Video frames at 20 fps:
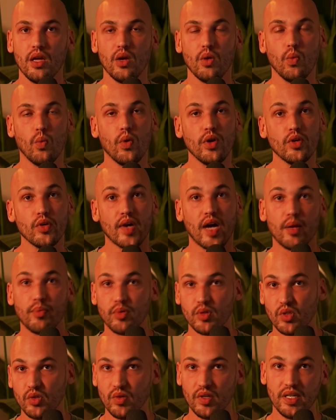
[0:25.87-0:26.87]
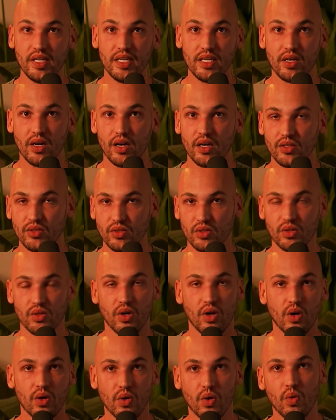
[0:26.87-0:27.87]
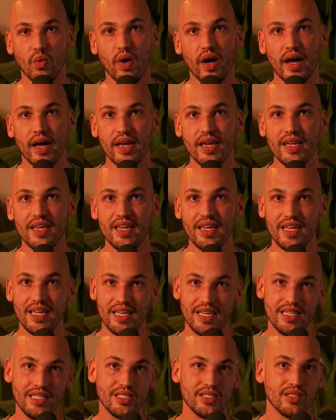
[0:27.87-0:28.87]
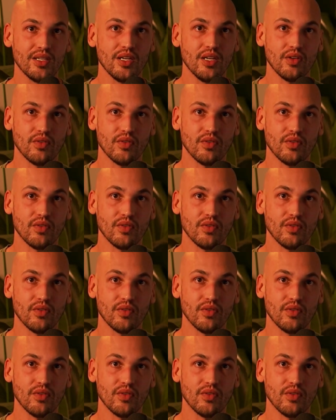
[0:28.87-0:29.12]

what your opportunity cost and ROI is